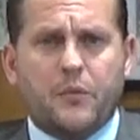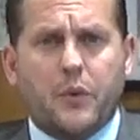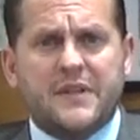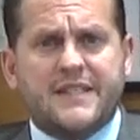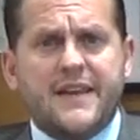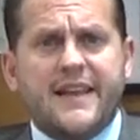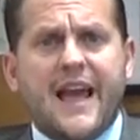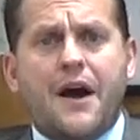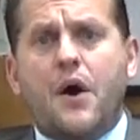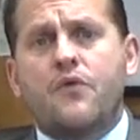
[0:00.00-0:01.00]
we'll be sending
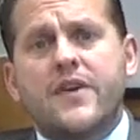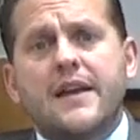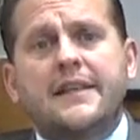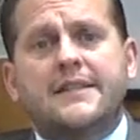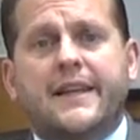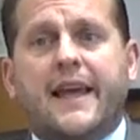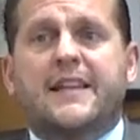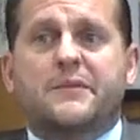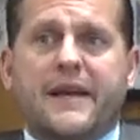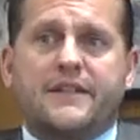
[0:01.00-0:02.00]
out a realistic
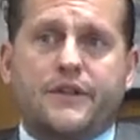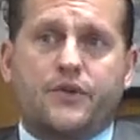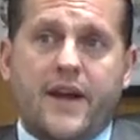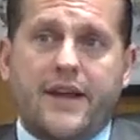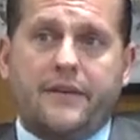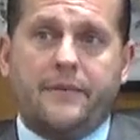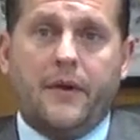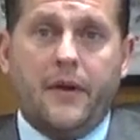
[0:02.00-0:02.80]
expected grade.